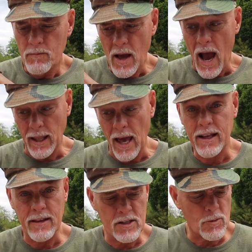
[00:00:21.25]
I like
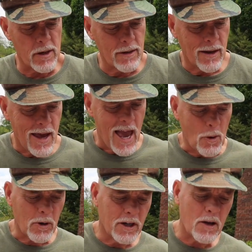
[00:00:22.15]
this one. And
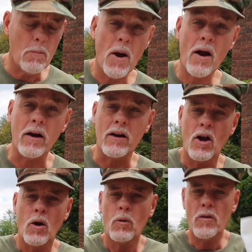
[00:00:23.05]
we're going to compare it
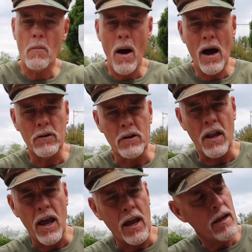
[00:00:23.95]
with a modern
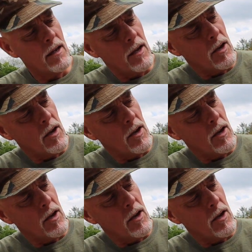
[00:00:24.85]
day